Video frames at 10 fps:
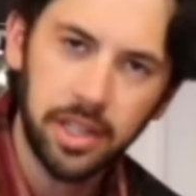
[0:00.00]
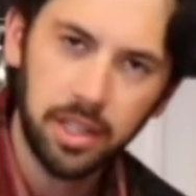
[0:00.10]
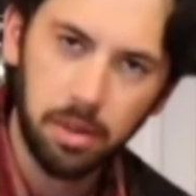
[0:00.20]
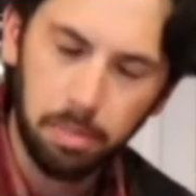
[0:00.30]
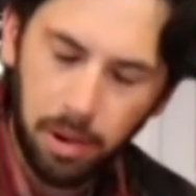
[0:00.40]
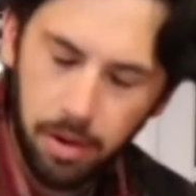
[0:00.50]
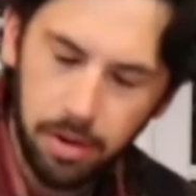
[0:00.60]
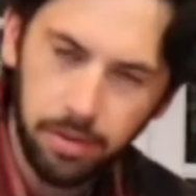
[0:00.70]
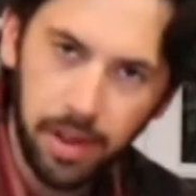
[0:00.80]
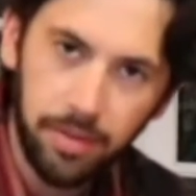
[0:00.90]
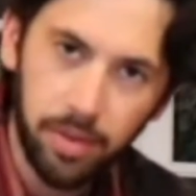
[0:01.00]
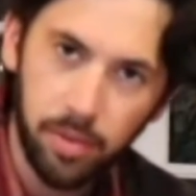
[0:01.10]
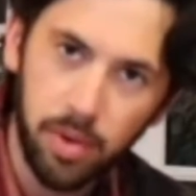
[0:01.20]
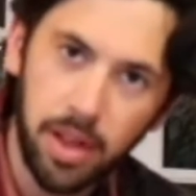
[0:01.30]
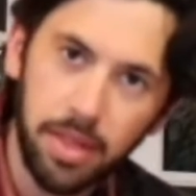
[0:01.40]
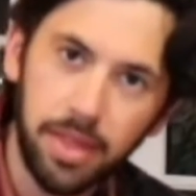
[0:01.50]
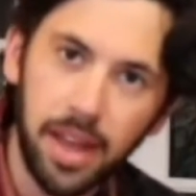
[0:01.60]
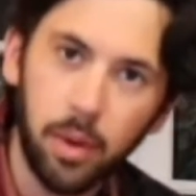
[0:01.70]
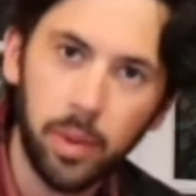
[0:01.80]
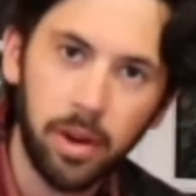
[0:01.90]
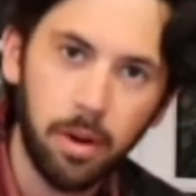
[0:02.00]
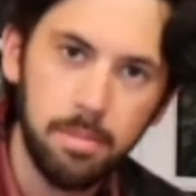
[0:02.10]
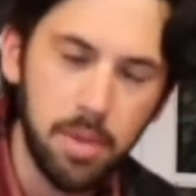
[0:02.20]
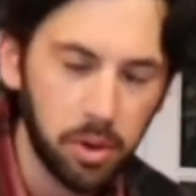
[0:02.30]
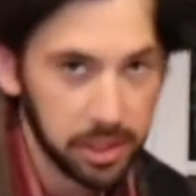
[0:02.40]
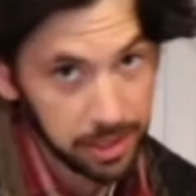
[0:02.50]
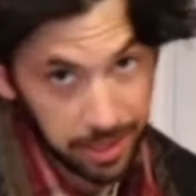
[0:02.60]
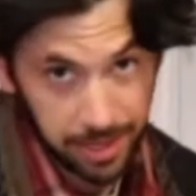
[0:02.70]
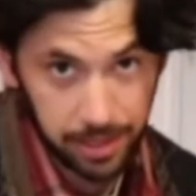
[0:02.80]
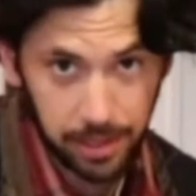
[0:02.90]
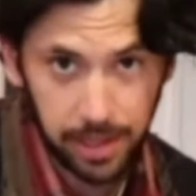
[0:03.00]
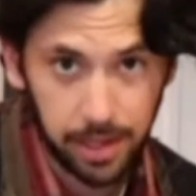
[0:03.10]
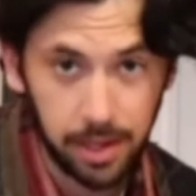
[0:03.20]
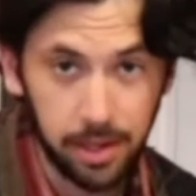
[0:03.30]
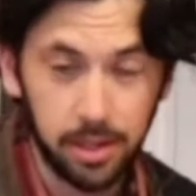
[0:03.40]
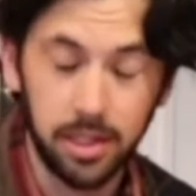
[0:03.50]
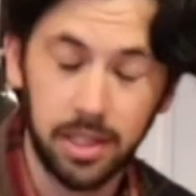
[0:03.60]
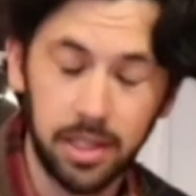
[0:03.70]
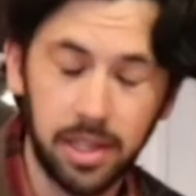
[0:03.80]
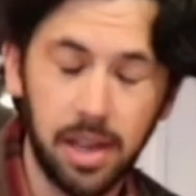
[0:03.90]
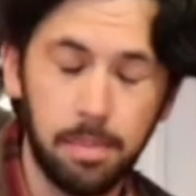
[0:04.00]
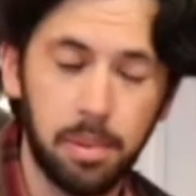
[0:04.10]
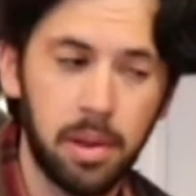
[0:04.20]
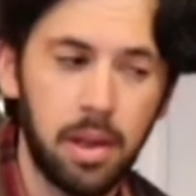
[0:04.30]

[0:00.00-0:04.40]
is the part of every run that we are most likely to skip.